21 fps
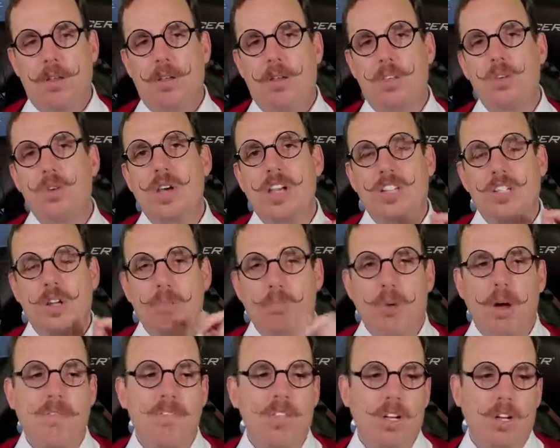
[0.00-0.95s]
You guys are
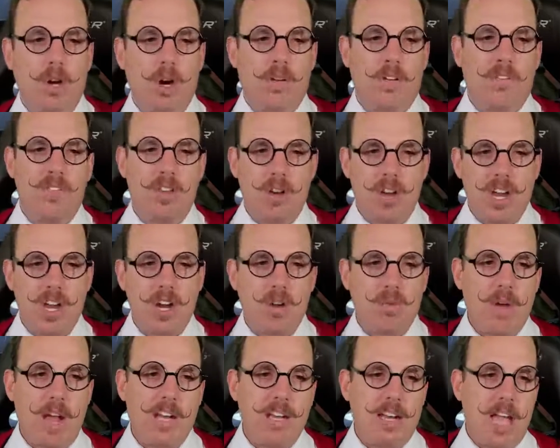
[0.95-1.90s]
above the curve. You're here
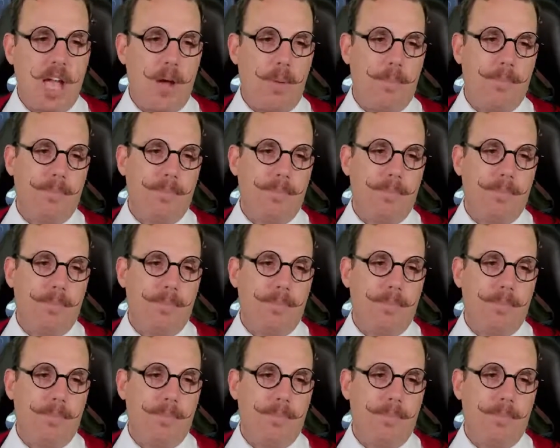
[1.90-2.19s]
right now.